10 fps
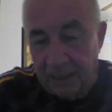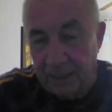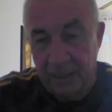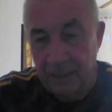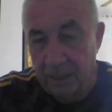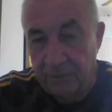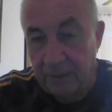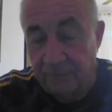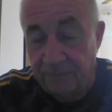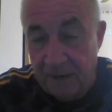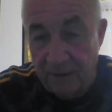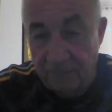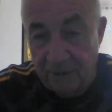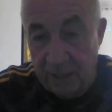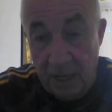you know, they're
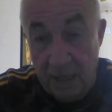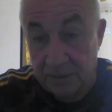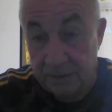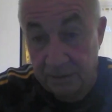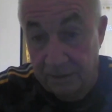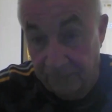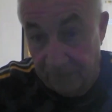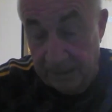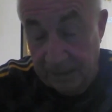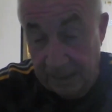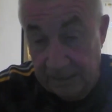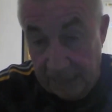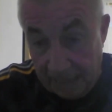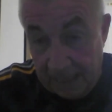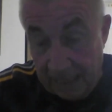very, very hard to defend
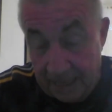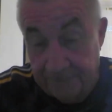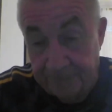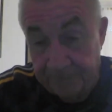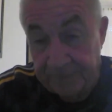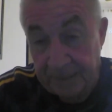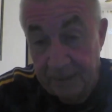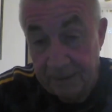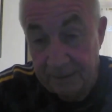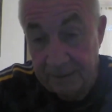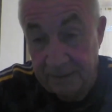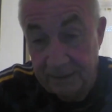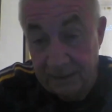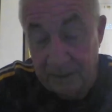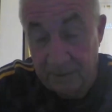against that game.
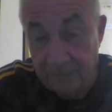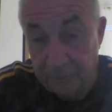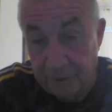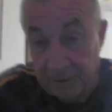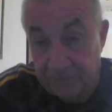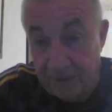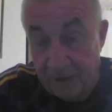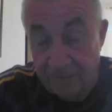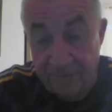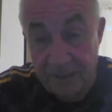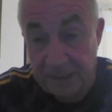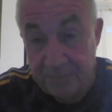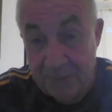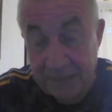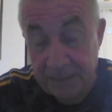But it's very, very
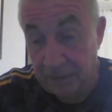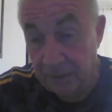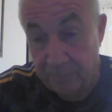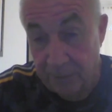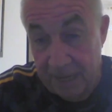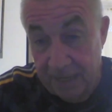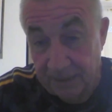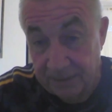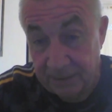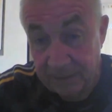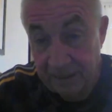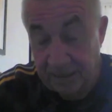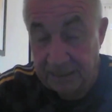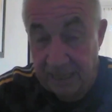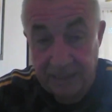demanding on the players.
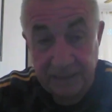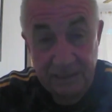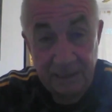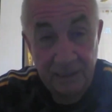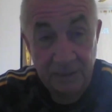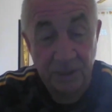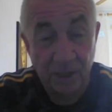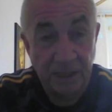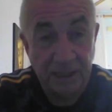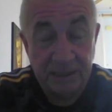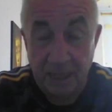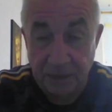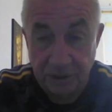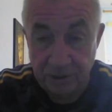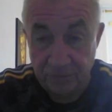It takes a certain
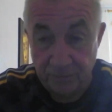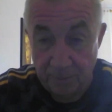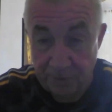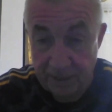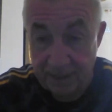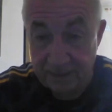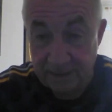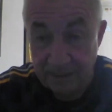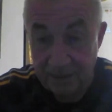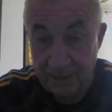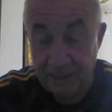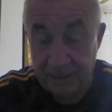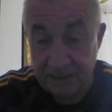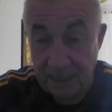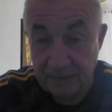intelligence from the players, and
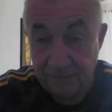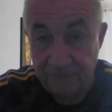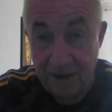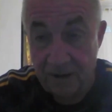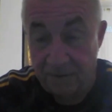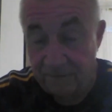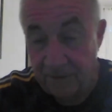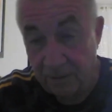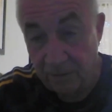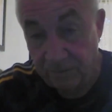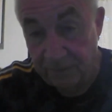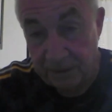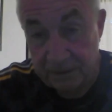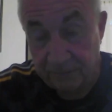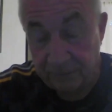it takes very, very good
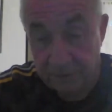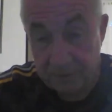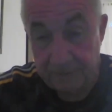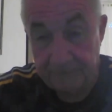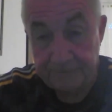fitness levels.